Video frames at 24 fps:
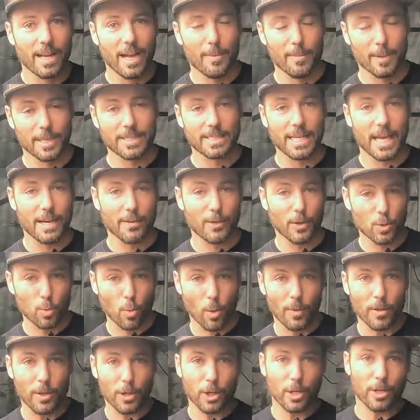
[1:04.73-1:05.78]
I'm excited. There's
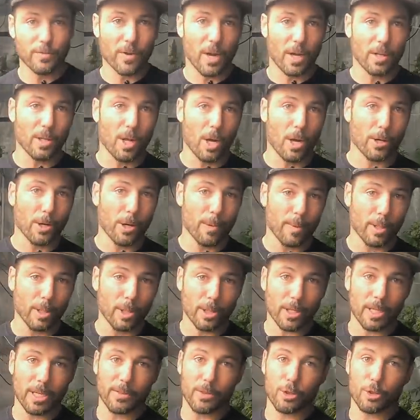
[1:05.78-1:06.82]
one that could have gone longer, but
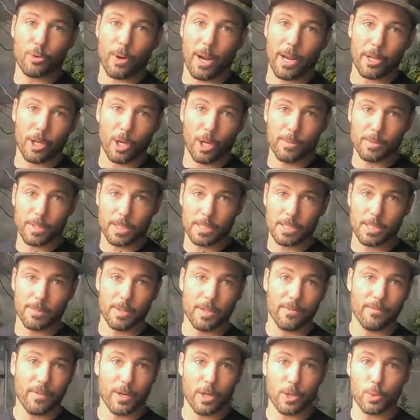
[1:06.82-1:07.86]
looking at the trichomes on some
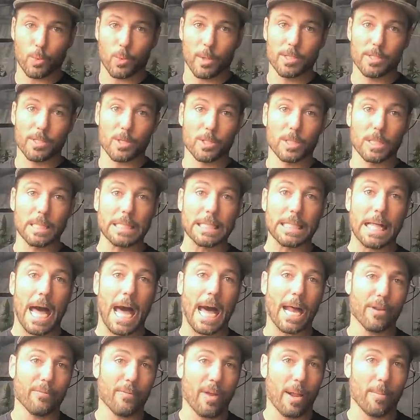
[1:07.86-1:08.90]
of the finished ones, there's a
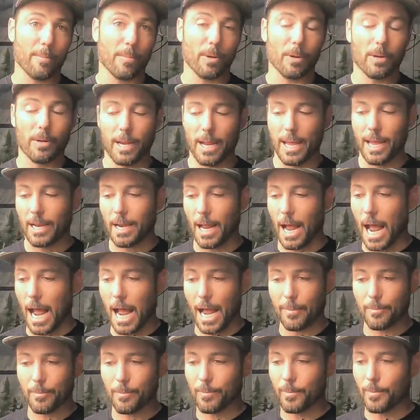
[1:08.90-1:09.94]
lot of amber. And
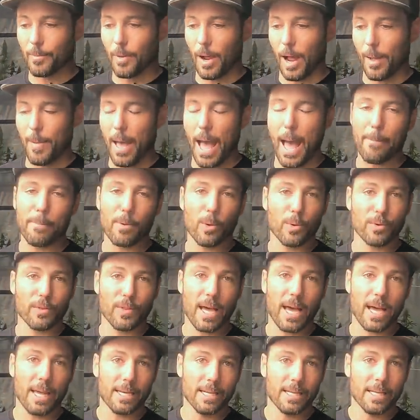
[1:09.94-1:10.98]
I'm, I'm happy with
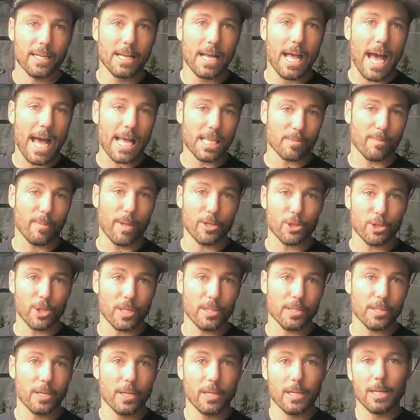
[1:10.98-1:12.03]
that. As
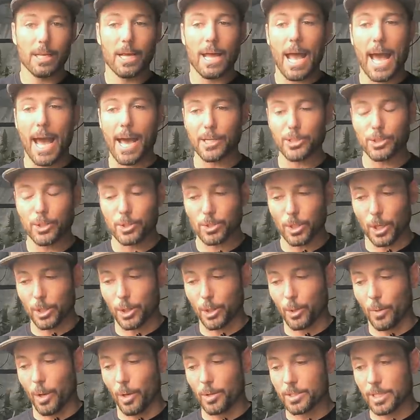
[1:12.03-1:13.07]
mentioned, as you start
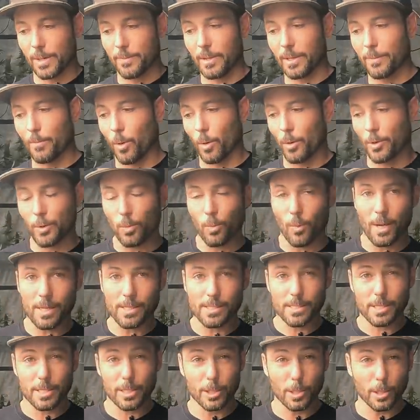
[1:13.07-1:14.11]
to grow something more than
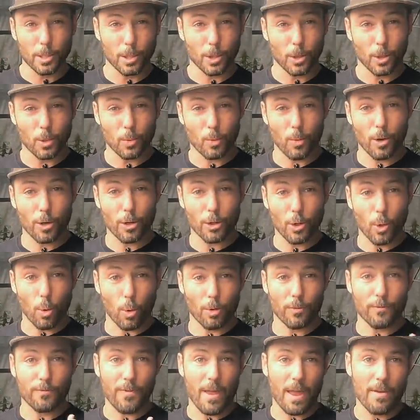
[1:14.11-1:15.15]
once, you'll learn where
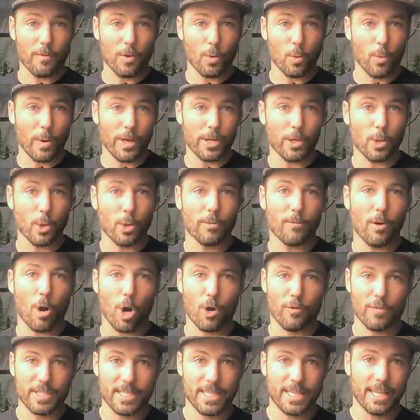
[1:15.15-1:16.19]
your favorite window of
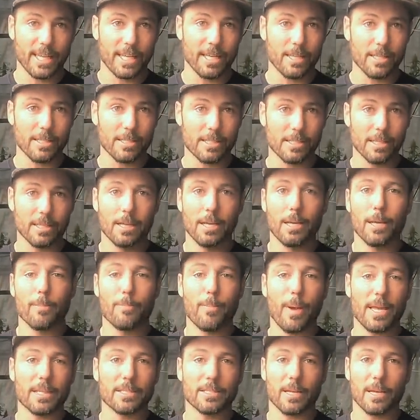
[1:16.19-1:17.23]
harvesting is
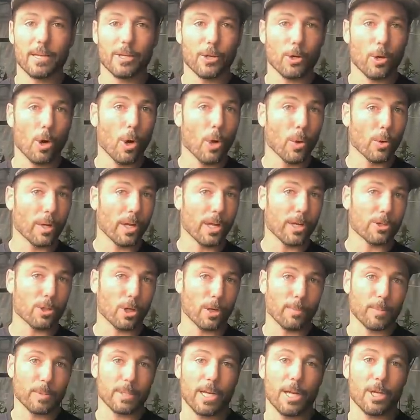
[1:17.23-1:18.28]
based on your own
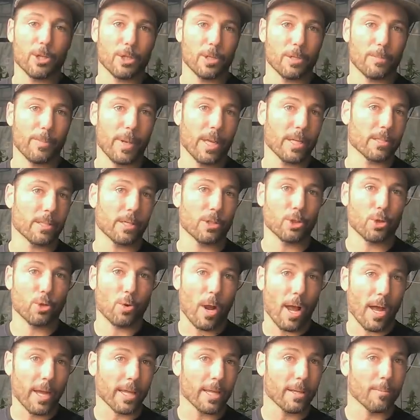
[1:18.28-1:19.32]
interpretation, based on
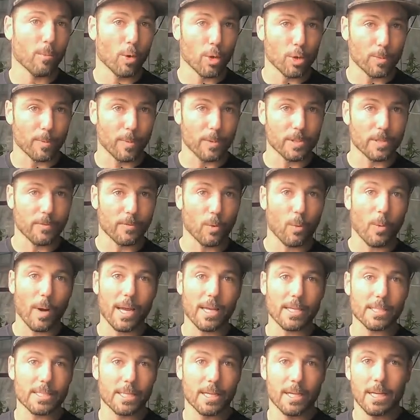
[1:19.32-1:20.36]
trying it multiple different
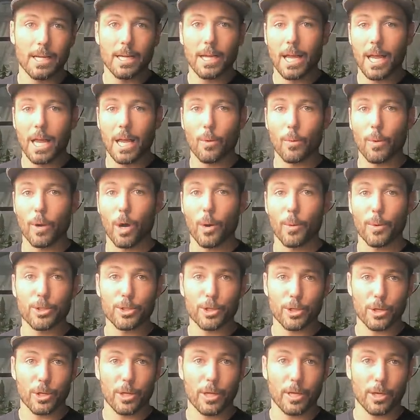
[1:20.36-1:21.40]
ways. And we
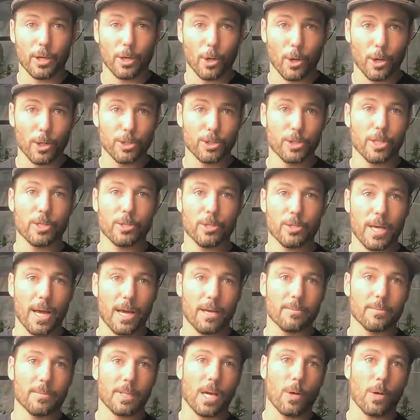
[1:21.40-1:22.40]
always encourage you to do that.